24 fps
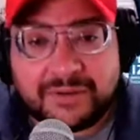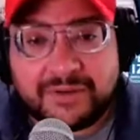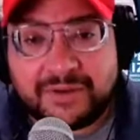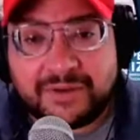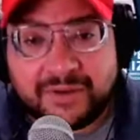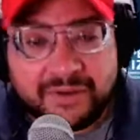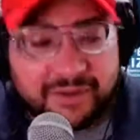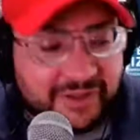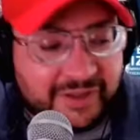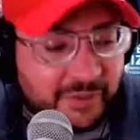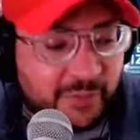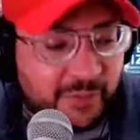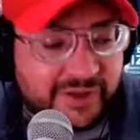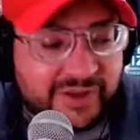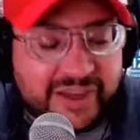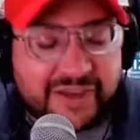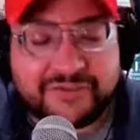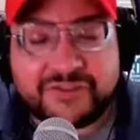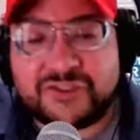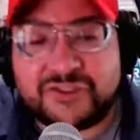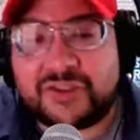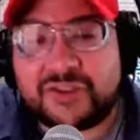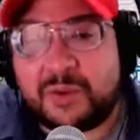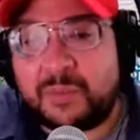And then we
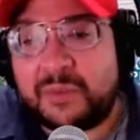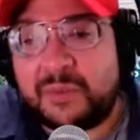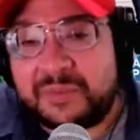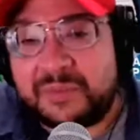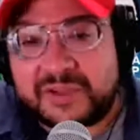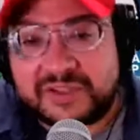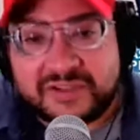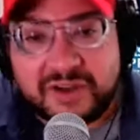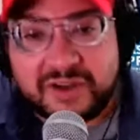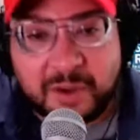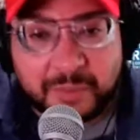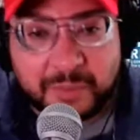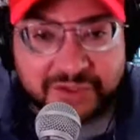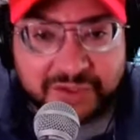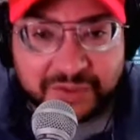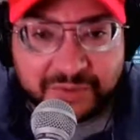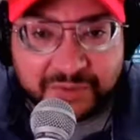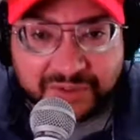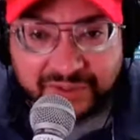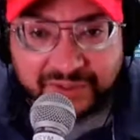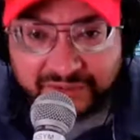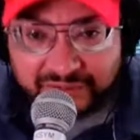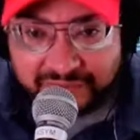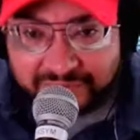have so many missed
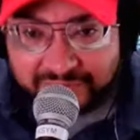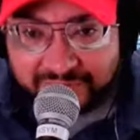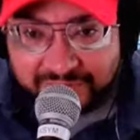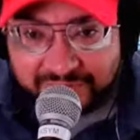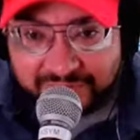opportunities.